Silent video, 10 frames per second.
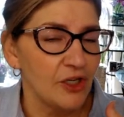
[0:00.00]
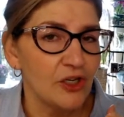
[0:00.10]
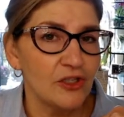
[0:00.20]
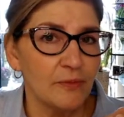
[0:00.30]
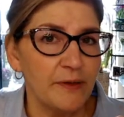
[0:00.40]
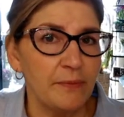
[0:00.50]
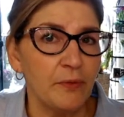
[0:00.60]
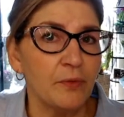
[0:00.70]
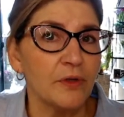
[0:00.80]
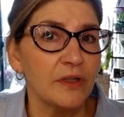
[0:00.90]
So people
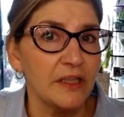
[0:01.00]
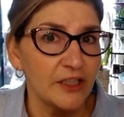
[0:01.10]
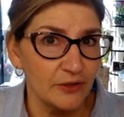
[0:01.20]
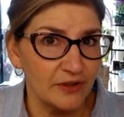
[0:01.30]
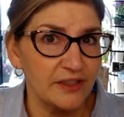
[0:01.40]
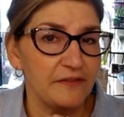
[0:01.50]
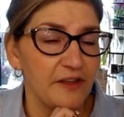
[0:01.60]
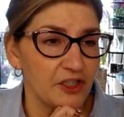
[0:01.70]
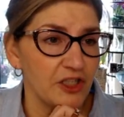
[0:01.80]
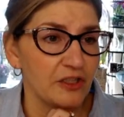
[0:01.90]
were literally
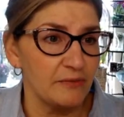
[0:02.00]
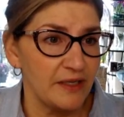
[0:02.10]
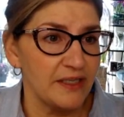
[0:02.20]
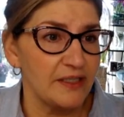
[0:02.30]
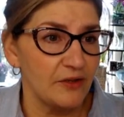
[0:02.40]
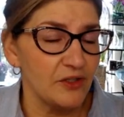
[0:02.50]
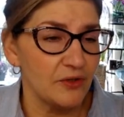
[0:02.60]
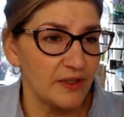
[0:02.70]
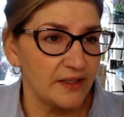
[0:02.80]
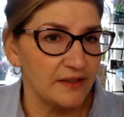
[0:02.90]
flushing their money down the
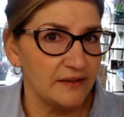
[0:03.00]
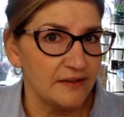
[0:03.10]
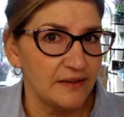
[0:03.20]
toilet.